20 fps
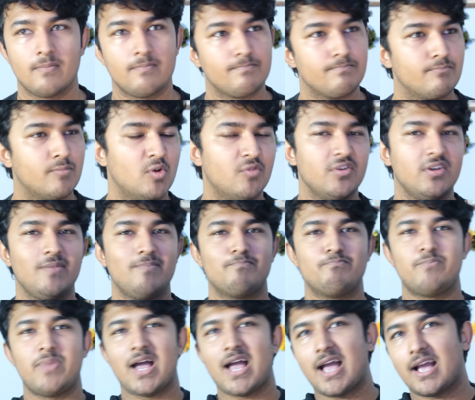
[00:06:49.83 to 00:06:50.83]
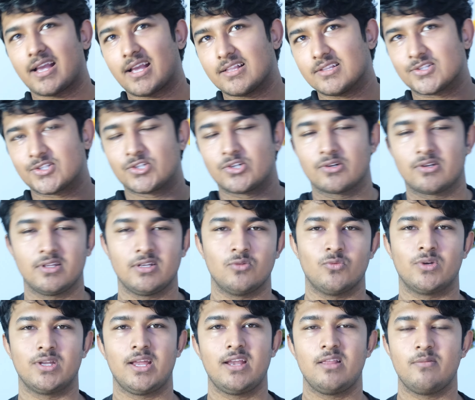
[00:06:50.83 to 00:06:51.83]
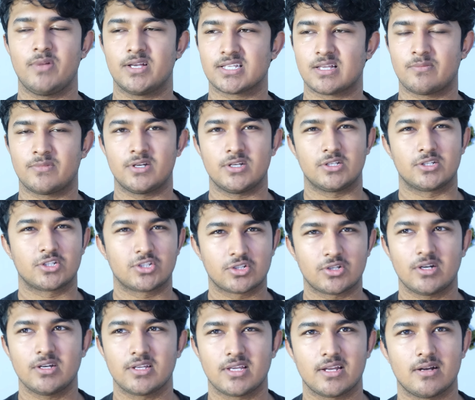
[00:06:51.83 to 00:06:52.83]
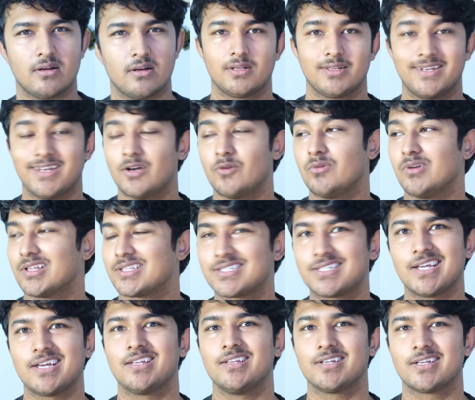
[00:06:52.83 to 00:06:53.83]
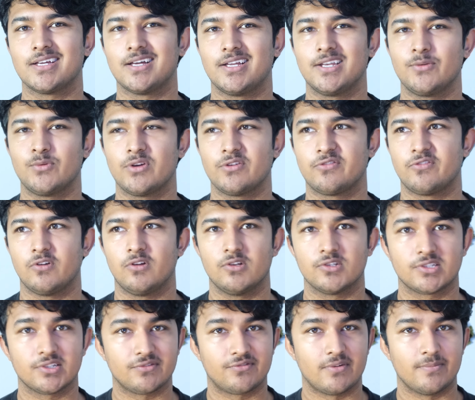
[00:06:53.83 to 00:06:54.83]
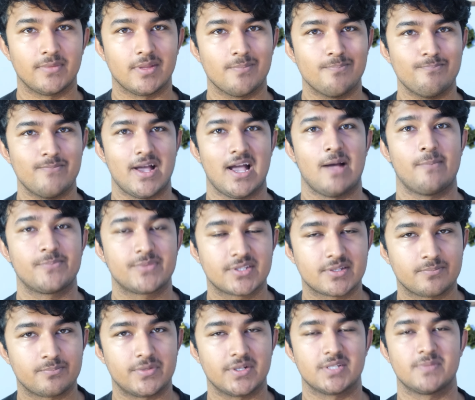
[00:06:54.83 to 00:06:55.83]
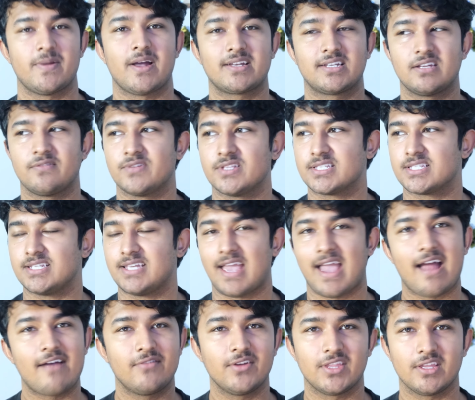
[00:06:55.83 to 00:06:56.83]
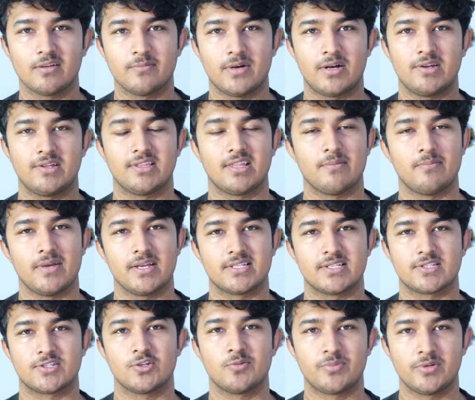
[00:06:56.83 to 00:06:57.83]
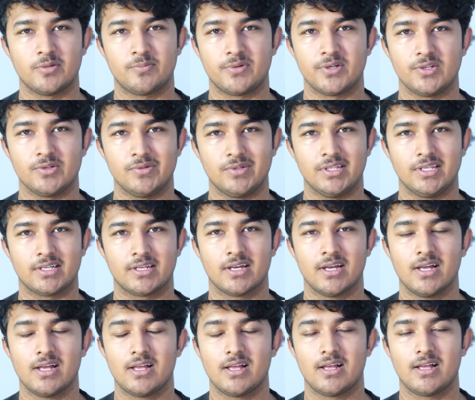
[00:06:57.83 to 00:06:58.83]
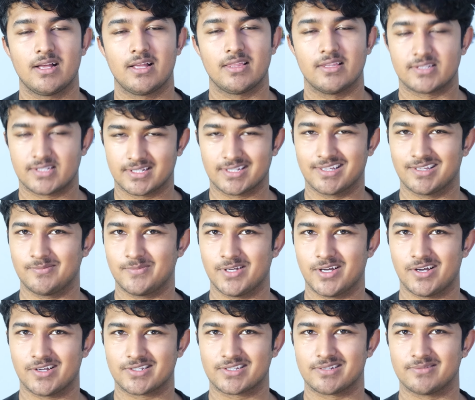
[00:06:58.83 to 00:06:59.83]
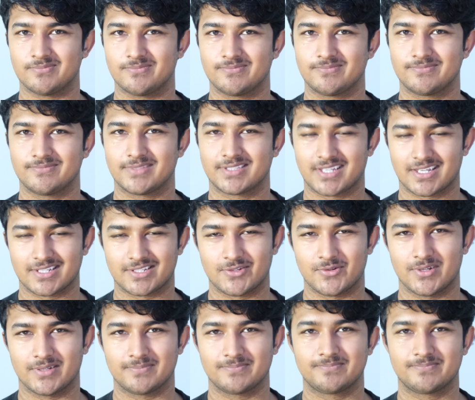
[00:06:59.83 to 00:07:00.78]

Moving back and circling 180 because I'm going to try to get a... Now, let's take a look at Honeoye Falls from the maps perspective and see everything about it that makes it super duper unique. This is going to be awesome. Let's get to it.